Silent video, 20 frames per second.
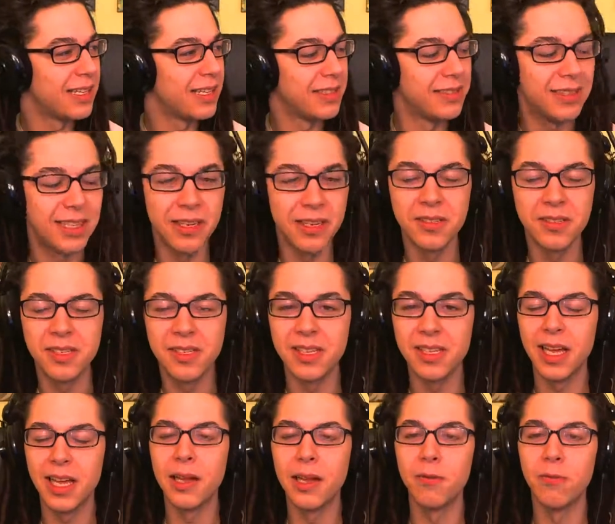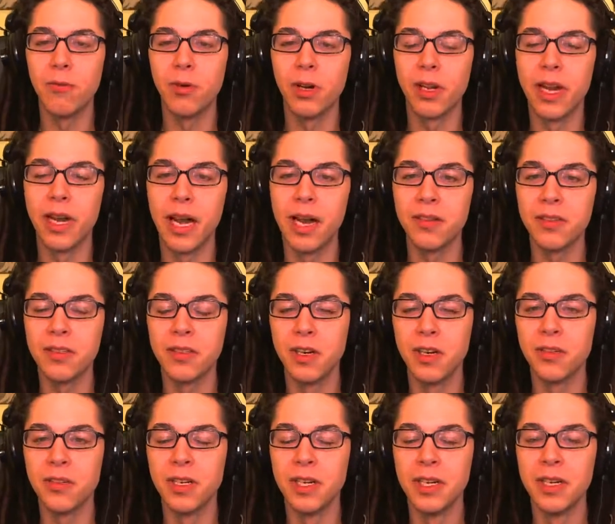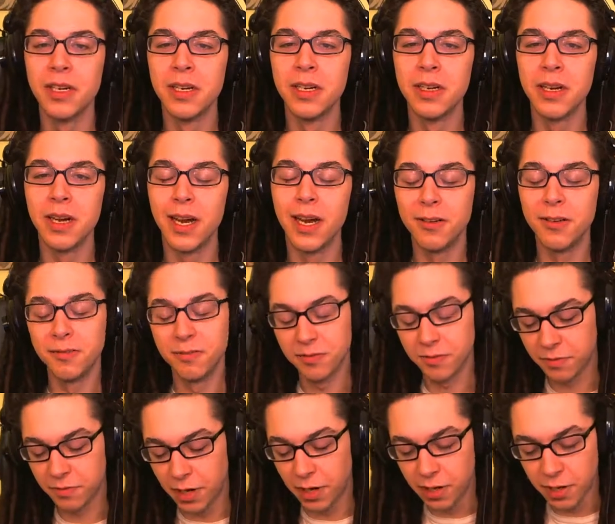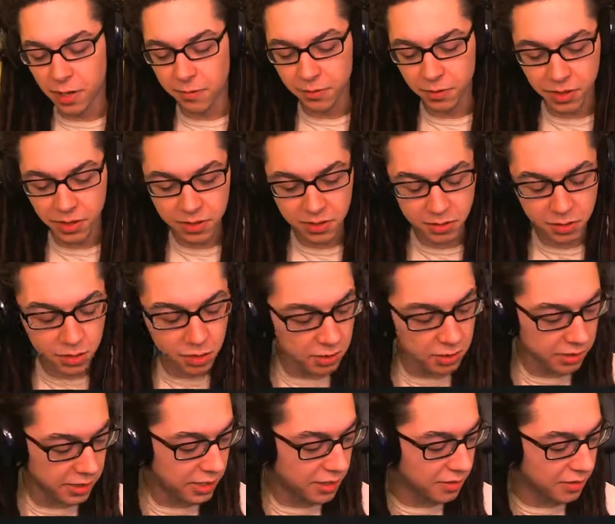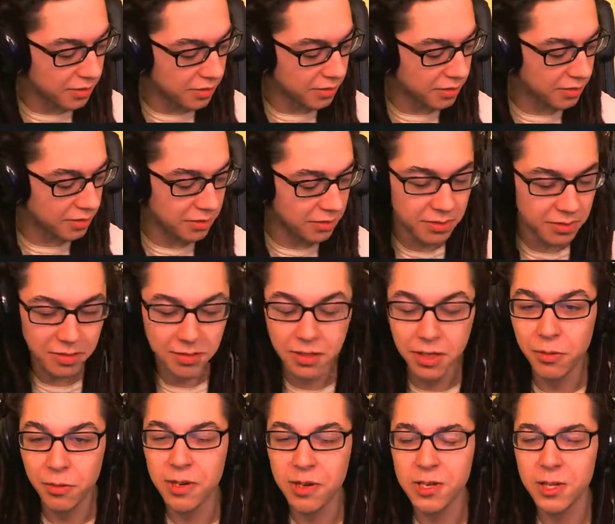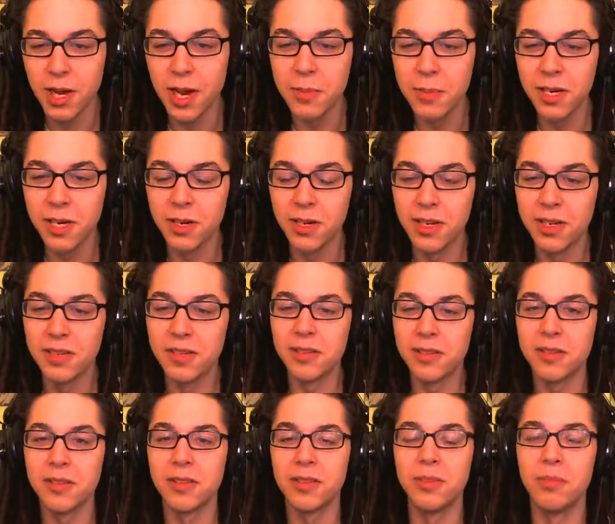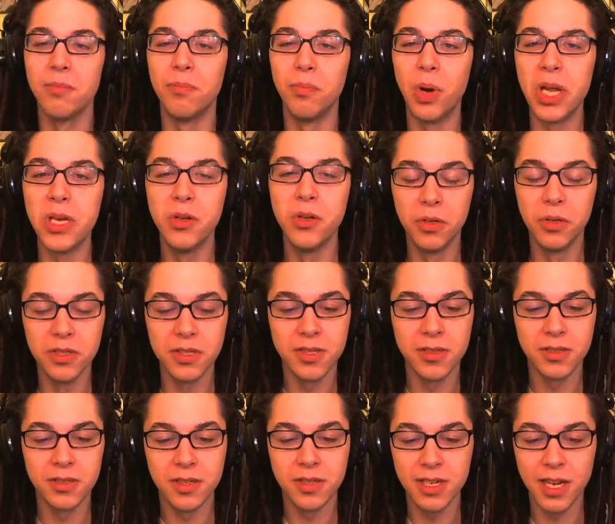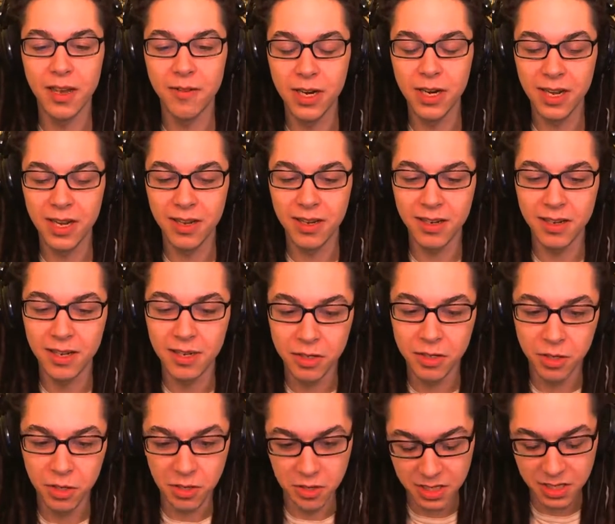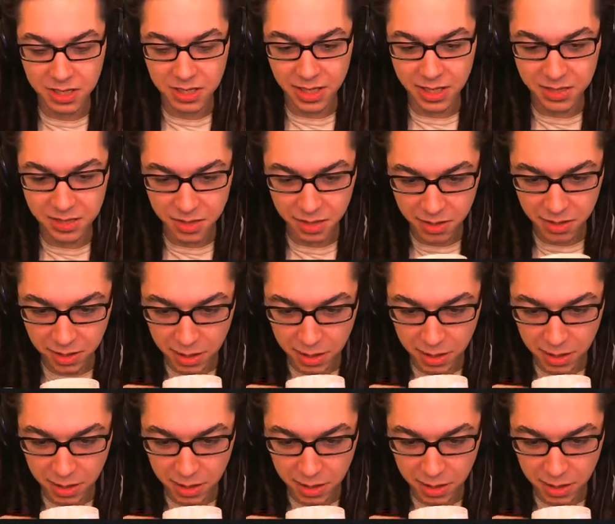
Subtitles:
I don't see that working out. So fair enough, Chris. Charlie, you want to chime in on bundles? Do you have any Charlie sense here?